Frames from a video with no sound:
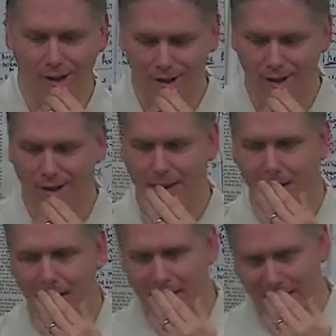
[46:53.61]
that too.
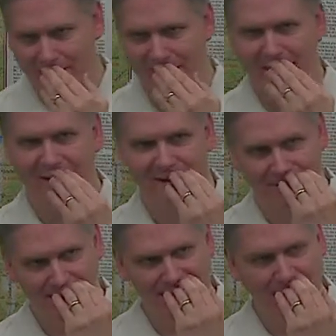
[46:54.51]
And he
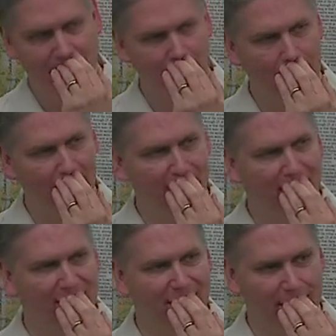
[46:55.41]
said, we are
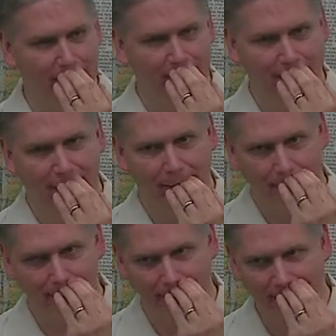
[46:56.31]
evidence that
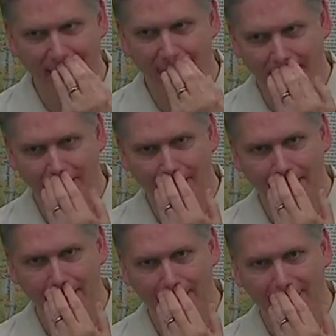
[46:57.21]
yeah. you were
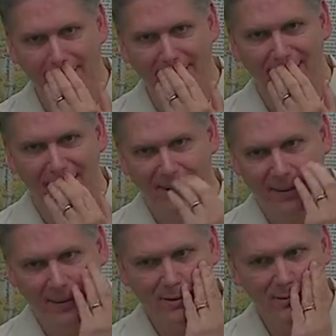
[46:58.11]
there to
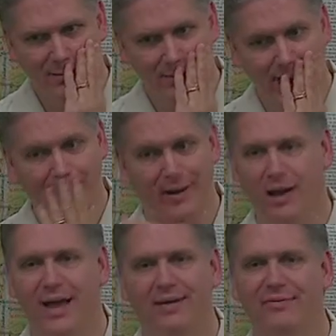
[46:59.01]
protect us. Yeah, we all
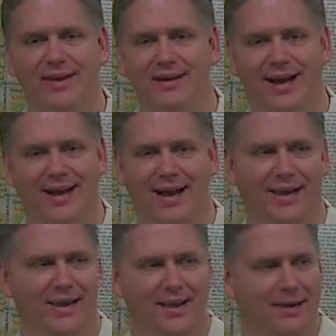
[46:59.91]
have that. I, I
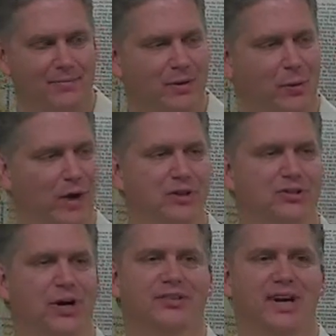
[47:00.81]
one other
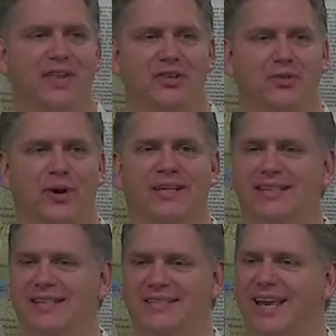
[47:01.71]
story I'll tell you that's crazy
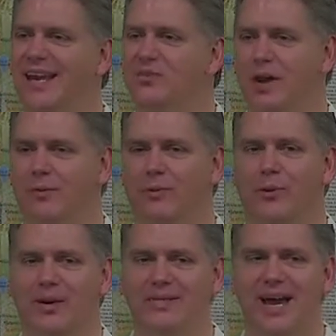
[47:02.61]
insane is when we were
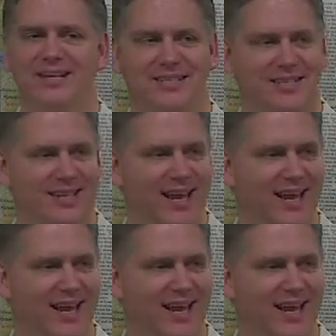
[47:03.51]
in Texas and, and